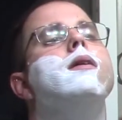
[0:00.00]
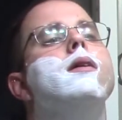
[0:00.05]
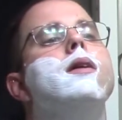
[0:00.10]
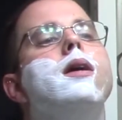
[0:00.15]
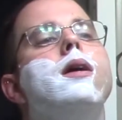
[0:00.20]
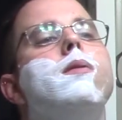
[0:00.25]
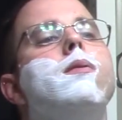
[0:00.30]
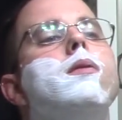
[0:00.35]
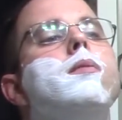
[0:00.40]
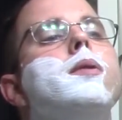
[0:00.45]

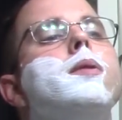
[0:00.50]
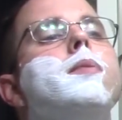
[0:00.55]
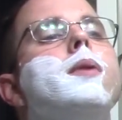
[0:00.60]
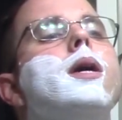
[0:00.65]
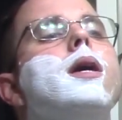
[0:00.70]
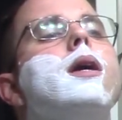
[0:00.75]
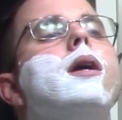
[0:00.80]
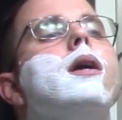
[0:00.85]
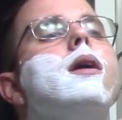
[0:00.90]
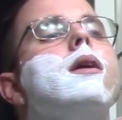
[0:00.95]
He will be
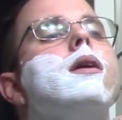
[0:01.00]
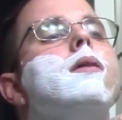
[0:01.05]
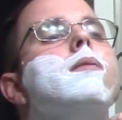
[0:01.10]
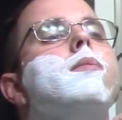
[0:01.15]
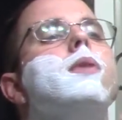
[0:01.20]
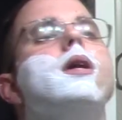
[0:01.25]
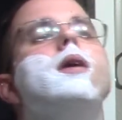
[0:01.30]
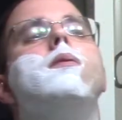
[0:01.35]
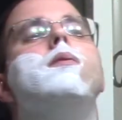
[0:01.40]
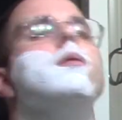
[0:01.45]
back,
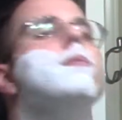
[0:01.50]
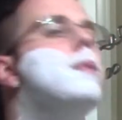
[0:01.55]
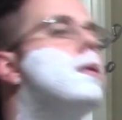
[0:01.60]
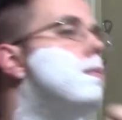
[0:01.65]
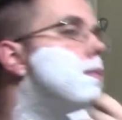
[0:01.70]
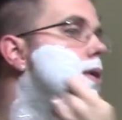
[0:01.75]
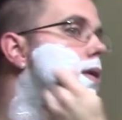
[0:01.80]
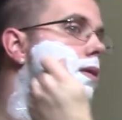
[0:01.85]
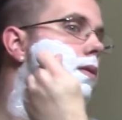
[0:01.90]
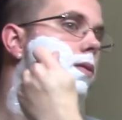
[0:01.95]
but he will be
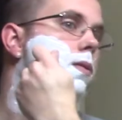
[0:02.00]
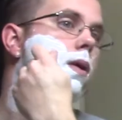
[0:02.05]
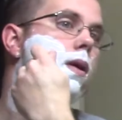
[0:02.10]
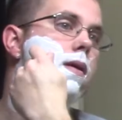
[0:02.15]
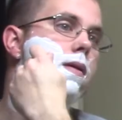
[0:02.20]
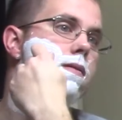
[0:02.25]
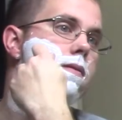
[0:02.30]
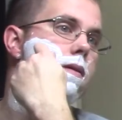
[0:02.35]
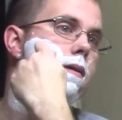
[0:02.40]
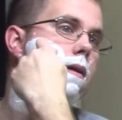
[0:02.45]
missed while
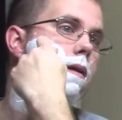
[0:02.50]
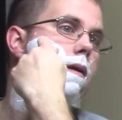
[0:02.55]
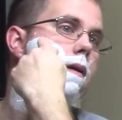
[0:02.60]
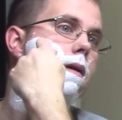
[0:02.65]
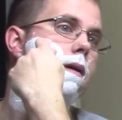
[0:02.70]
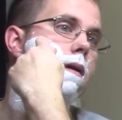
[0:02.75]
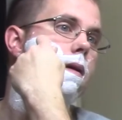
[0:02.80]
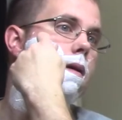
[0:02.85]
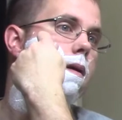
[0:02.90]
he's gone.